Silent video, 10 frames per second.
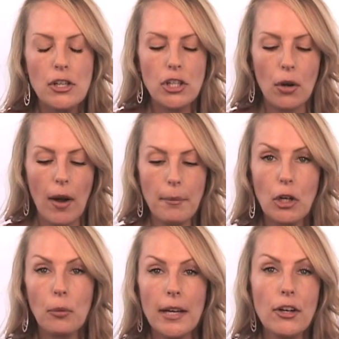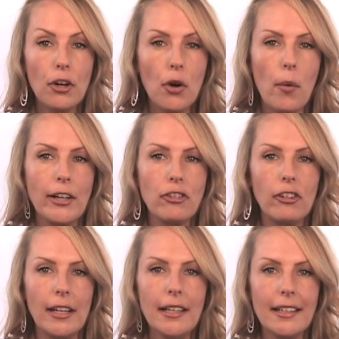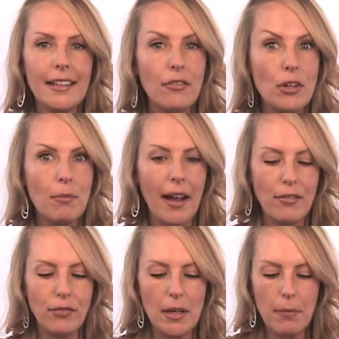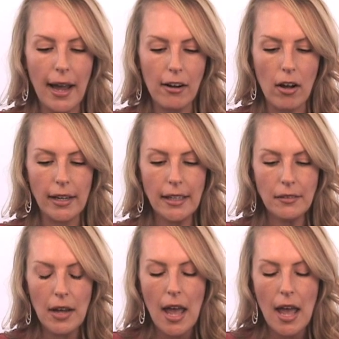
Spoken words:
So I'm going to read her question and give you my feedback on it.